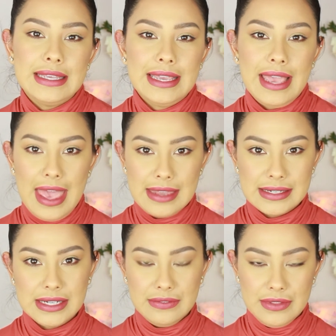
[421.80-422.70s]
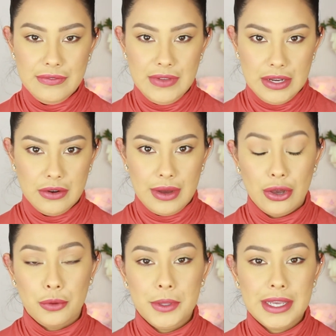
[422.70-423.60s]
the end of the video. I
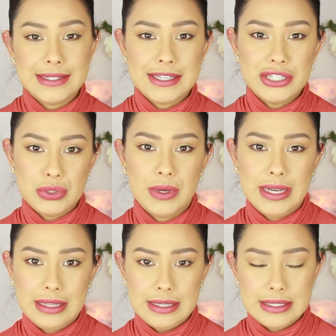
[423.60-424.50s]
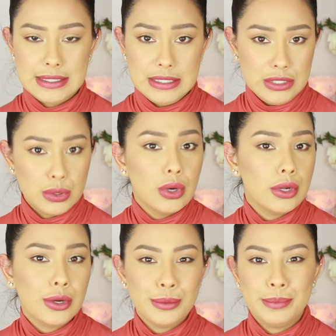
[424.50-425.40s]
hope you guys enjoyed this tutorial.